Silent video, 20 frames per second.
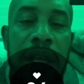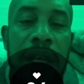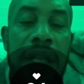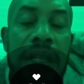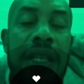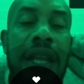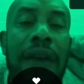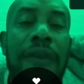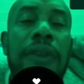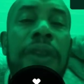
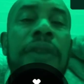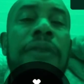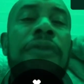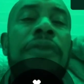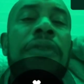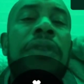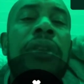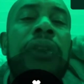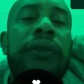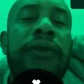Definitely
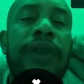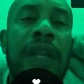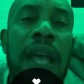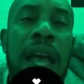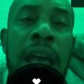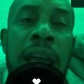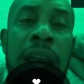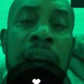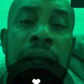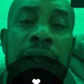feeling
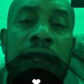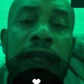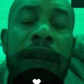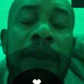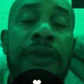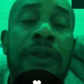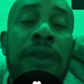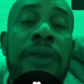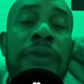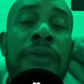relaxed.
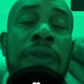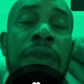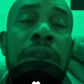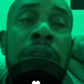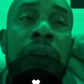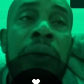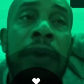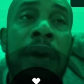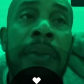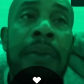Definitely
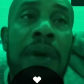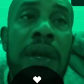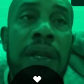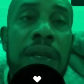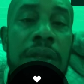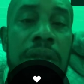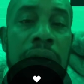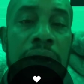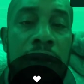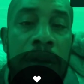feeling my
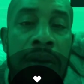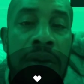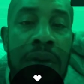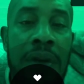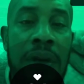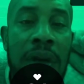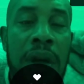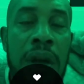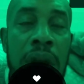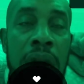muscles so
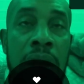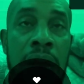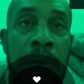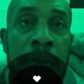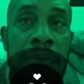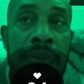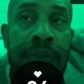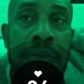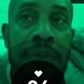calm.